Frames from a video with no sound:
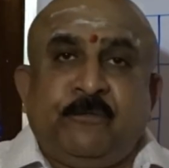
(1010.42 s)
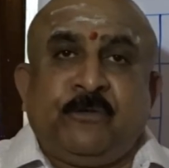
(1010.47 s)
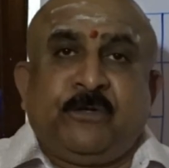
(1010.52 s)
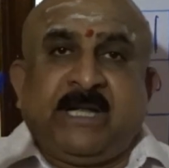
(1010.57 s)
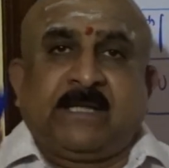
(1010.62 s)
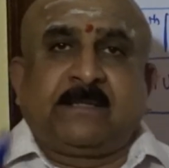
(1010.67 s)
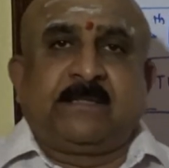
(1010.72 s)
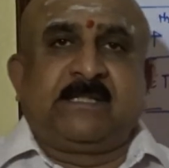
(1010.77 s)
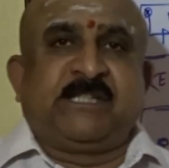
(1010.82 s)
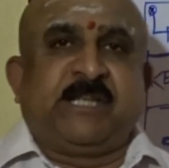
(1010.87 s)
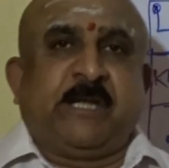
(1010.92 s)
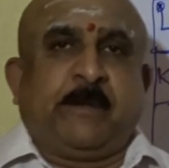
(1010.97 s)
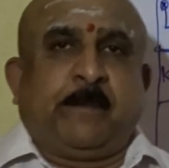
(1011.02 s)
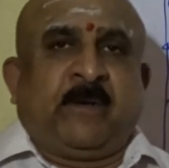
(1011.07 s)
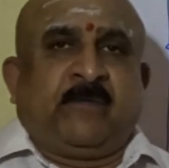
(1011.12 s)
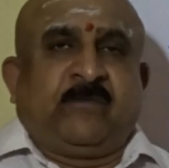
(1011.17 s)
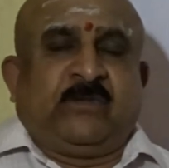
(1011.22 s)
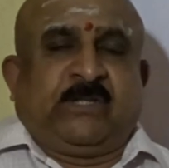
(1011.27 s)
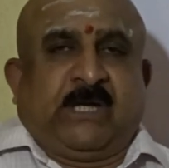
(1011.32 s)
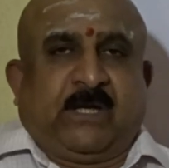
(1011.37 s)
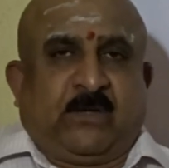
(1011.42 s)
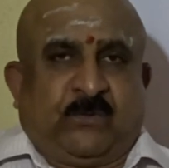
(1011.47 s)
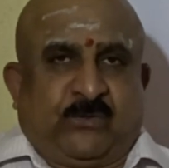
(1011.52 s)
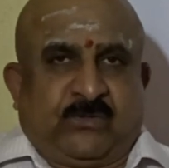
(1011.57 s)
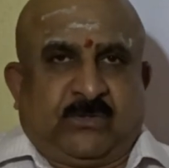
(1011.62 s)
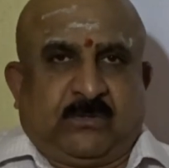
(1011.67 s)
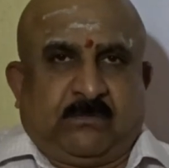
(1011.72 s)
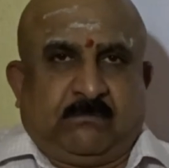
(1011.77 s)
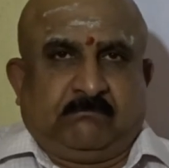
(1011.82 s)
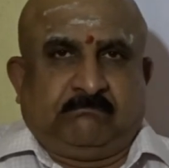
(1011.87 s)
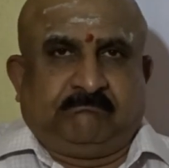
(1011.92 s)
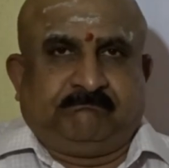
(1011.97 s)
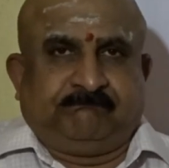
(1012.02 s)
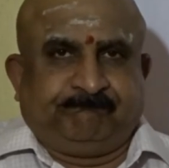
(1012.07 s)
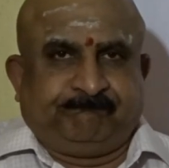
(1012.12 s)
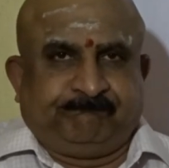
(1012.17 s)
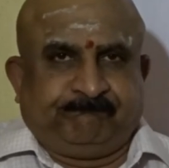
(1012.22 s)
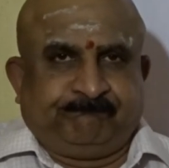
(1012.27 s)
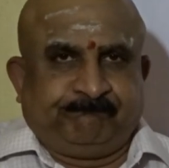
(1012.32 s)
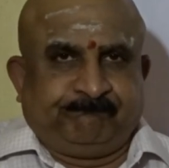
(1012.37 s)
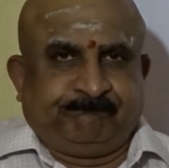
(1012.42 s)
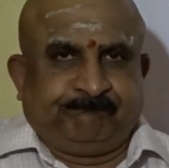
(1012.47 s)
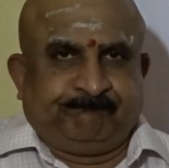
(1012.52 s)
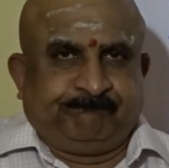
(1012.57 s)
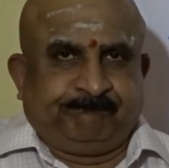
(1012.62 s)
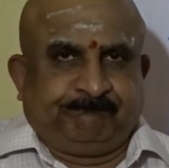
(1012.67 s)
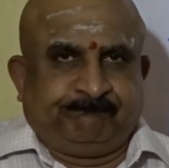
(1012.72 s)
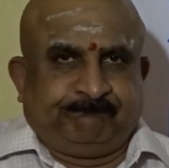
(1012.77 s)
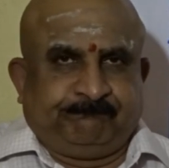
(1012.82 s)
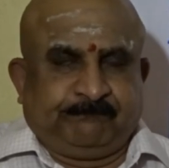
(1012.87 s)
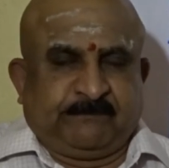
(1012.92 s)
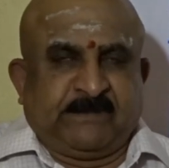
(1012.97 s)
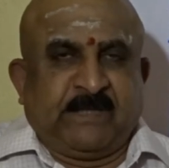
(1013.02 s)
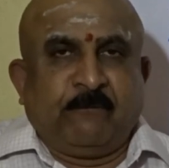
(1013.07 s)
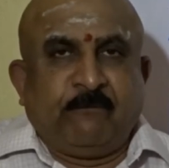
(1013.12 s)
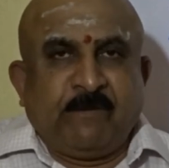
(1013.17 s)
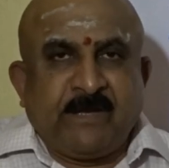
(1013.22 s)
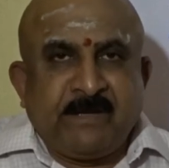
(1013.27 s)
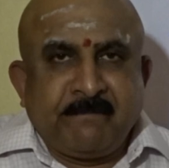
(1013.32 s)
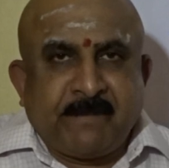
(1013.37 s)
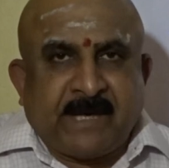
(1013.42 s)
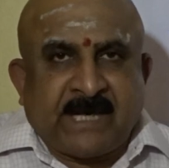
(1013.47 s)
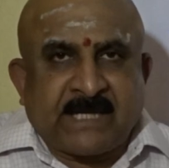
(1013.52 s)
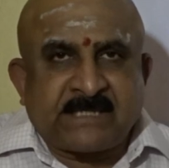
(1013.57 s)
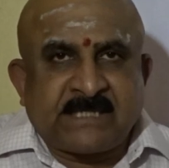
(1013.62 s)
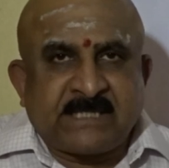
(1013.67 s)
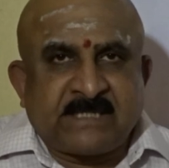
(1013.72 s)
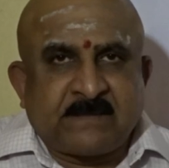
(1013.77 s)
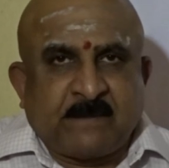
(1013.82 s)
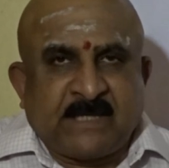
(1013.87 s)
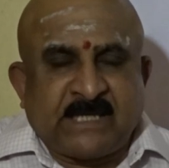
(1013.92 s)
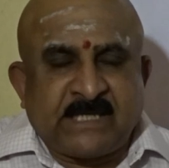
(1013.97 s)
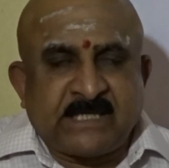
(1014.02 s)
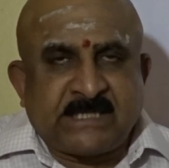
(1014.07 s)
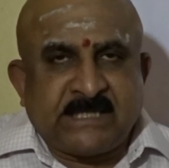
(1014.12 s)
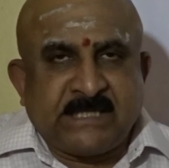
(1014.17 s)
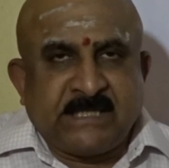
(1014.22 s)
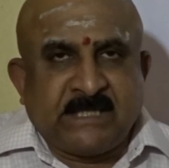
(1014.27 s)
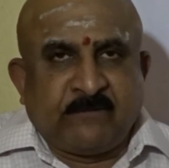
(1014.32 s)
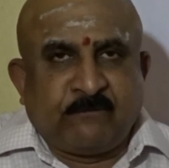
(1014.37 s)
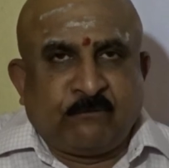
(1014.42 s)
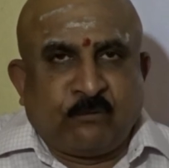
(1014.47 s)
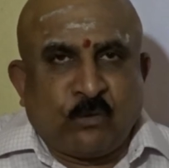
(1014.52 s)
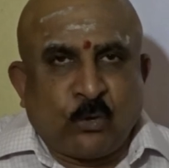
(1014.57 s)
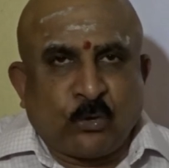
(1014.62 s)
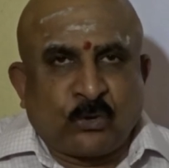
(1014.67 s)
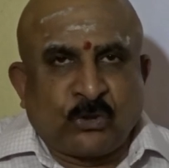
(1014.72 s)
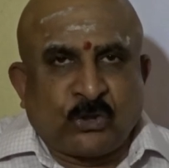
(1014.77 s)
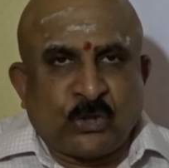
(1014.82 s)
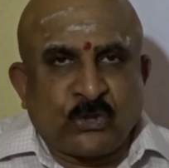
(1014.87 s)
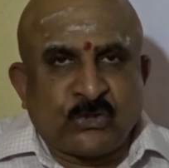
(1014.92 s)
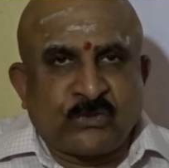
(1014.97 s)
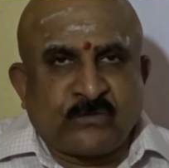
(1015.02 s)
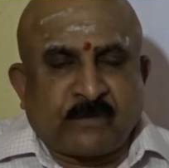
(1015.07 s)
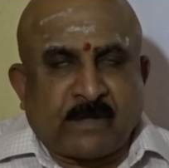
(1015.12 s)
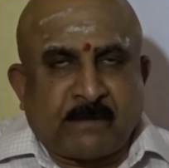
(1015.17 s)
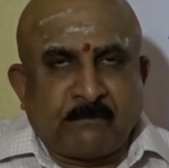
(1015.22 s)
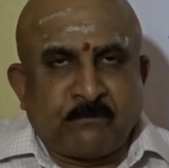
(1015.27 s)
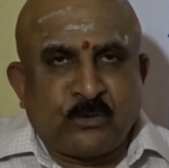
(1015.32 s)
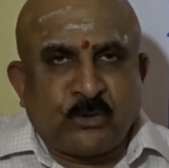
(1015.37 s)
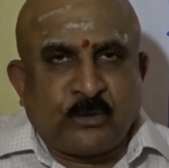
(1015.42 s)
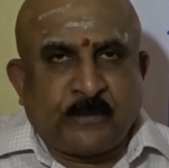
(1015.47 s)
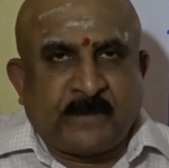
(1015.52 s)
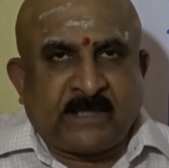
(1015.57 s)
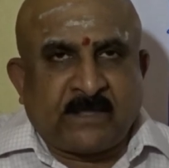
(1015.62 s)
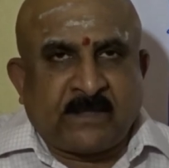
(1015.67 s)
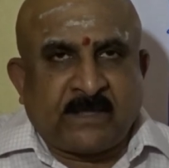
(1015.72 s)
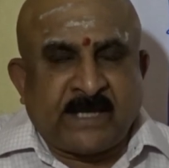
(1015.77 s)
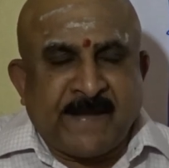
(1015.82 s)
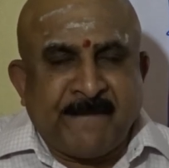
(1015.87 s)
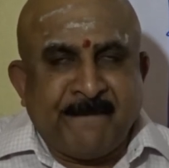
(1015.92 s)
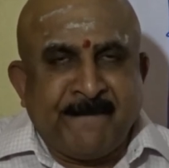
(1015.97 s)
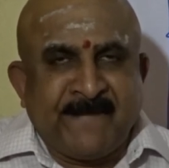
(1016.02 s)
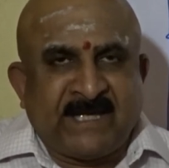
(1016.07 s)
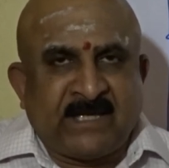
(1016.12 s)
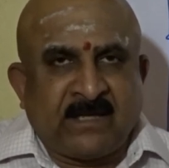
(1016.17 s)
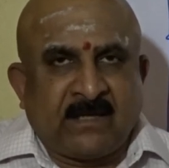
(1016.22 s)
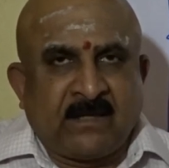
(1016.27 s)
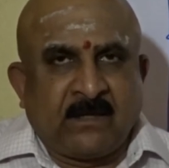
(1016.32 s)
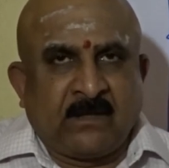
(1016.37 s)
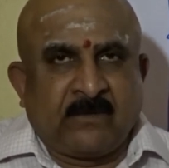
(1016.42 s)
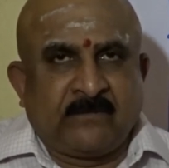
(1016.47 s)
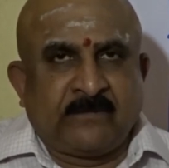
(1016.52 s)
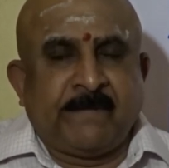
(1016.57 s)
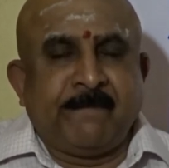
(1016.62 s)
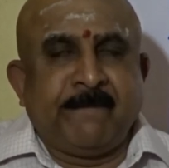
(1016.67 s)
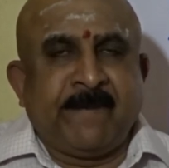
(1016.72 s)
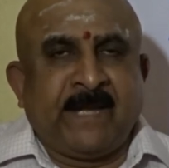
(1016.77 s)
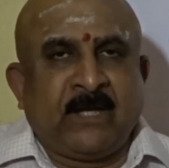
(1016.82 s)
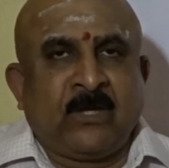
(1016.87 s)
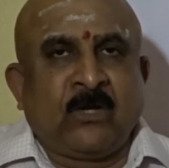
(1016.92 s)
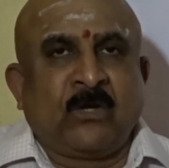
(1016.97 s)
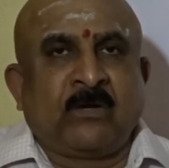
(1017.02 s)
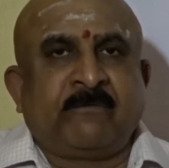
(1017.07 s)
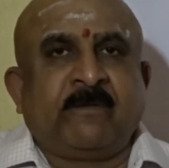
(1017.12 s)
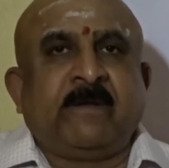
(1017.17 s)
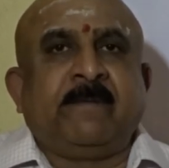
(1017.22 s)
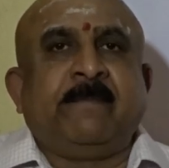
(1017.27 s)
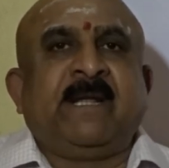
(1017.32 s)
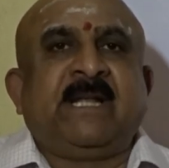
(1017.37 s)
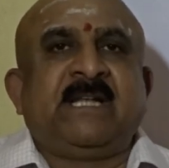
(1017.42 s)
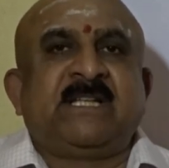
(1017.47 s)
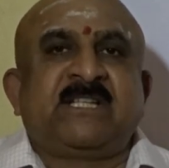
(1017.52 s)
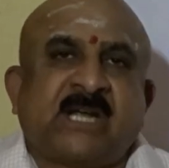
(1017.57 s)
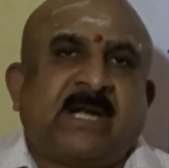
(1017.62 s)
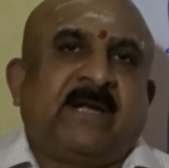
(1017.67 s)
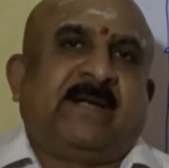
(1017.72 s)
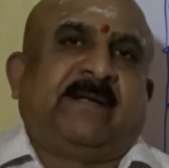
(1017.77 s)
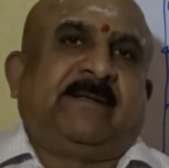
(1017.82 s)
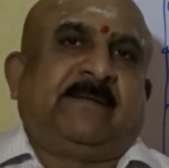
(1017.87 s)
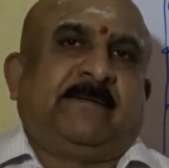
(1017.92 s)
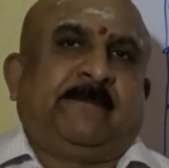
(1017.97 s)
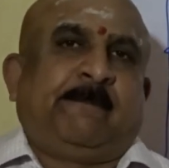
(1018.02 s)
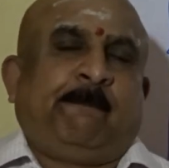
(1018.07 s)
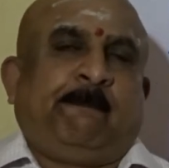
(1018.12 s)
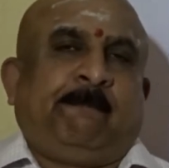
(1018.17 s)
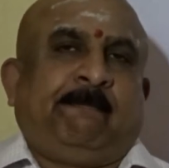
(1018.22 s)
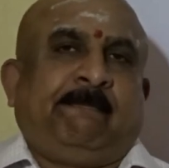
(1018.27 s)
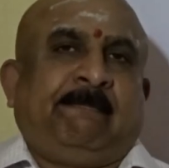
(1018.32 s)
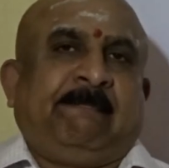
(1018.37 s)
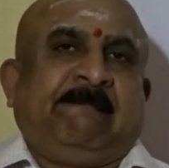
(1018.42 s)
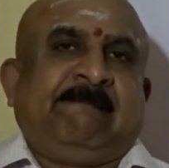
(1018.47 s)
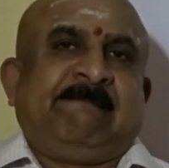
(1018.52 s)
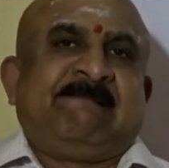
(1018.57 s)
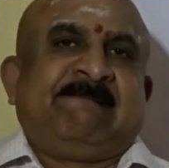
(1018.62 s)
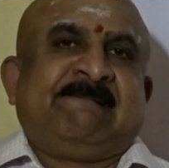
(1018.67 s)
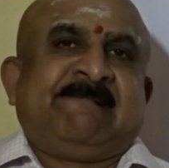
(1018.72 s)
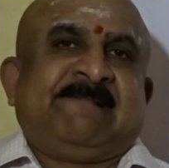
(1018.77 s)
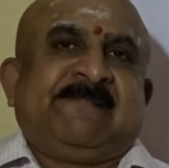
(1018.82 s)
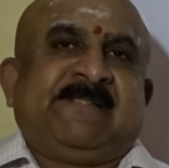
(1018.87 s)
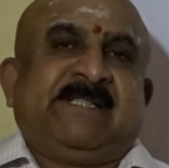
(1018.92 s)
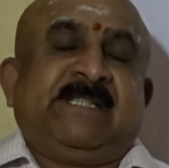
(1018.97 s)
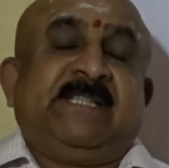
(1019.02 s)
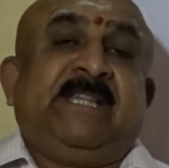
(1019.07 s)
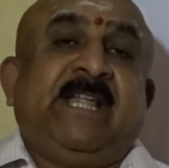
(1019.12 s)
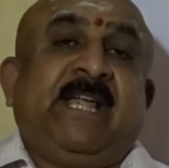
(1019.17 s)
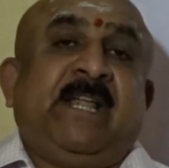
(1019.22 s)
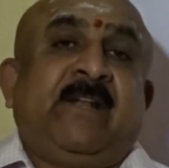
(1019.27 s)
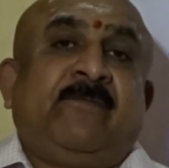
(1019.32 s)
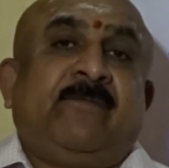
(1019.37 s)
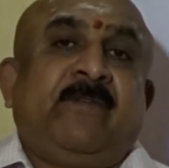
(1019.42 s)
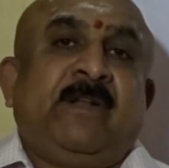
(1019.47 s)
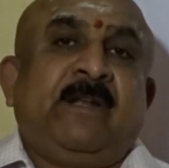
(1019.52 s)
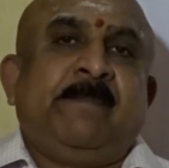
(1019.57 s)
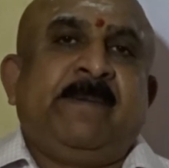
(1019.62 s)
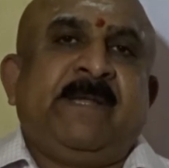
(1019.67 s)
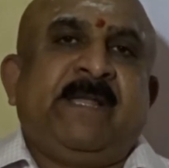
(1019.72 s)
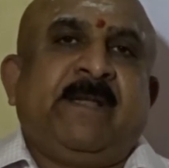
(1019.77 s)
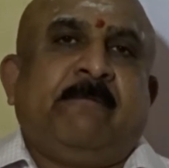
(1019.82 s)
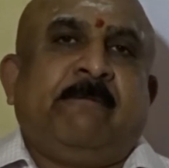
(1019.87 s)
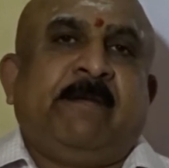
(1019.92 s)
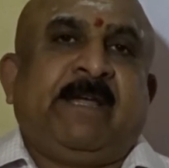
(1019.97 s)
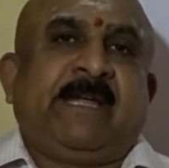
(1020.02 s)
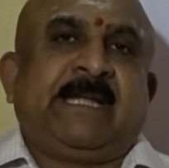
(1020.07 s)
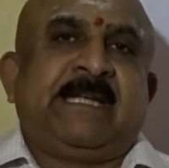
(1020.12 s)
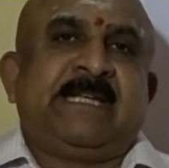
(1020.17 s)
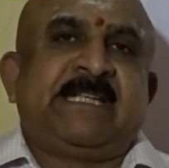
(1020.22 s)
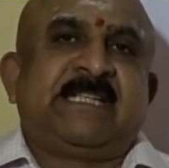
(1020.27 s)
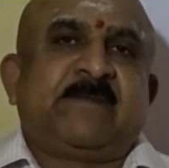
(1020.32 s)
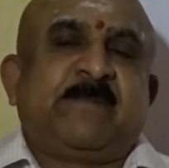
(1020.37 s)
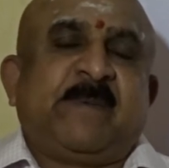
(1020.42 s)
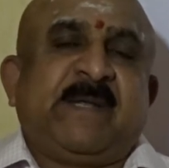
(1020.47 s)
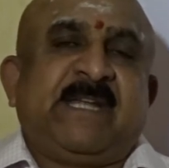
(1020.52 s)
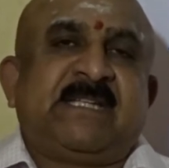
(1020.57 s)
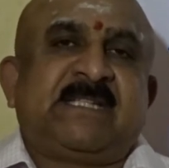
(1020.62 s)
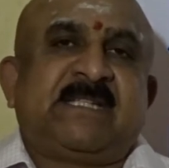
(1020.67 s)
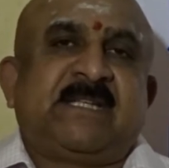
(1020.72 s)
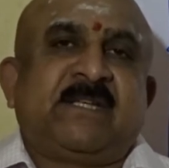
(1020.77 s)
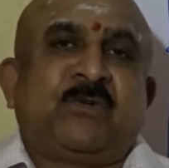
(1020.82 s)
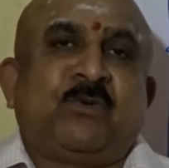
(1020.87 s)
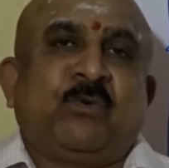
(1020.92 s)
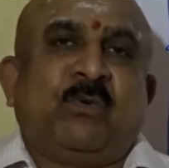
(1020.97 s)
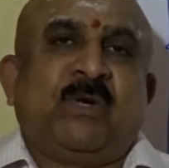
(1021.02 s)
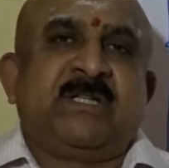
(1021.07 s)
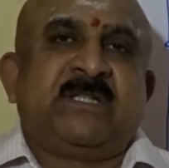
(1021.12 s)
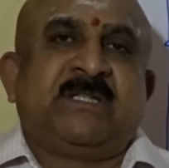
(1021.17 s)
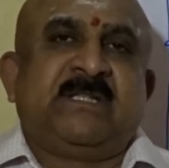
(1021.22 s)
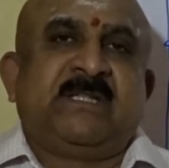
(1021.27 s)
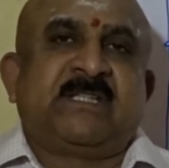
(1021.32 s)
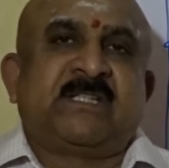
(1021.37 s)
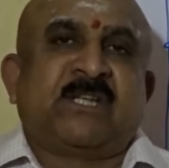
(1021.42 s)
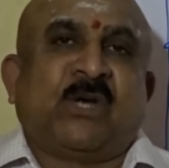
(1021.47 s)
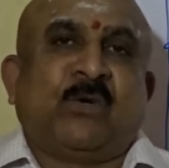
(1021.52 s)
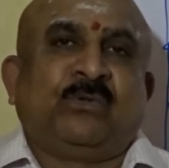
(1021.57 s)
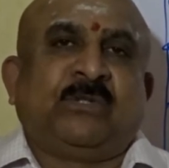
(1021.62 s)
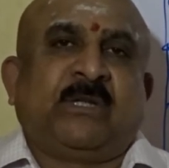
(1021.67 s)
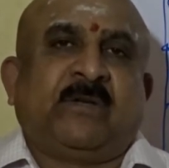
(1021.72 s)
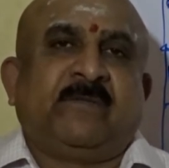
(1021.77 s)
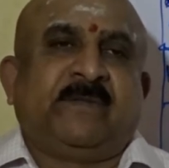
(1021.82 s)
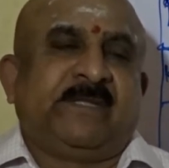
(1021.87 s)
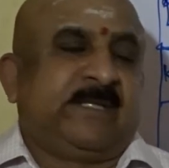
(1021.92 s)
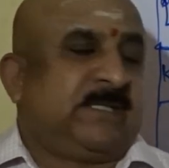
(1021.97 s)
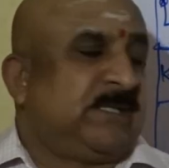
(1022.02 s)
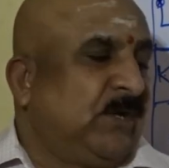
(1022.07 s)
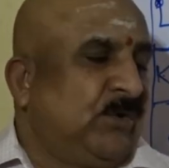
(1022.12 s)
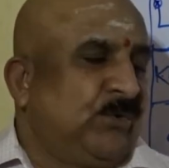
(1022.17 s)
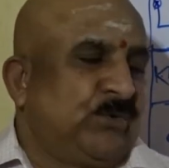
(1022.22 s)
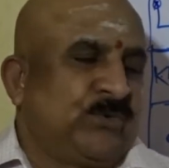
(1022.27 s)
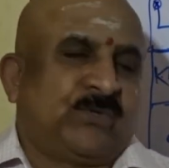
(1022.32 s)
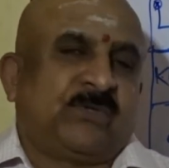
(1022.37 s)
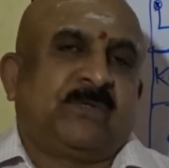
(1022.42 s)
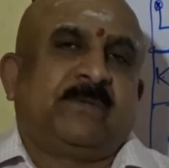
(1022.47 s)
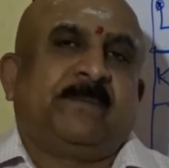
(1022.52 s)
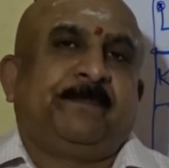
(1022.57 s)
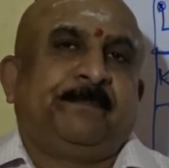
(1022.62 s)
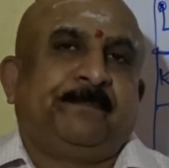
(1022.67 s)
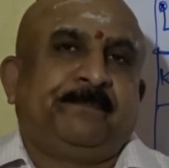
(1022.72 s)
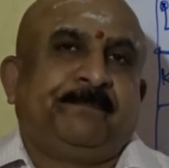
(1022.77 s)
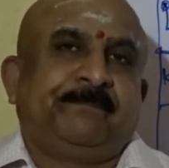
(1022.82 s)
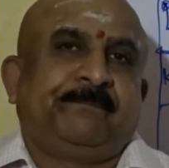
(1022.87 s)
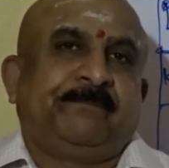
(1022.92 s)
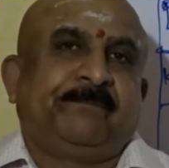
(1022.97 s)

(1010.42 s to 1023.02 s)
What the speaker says: if you take the shape of the house, when Mars is placed in the fourth house from Jupiter, in middle of the male or female chart, there will be a vacant space towards the south of this house.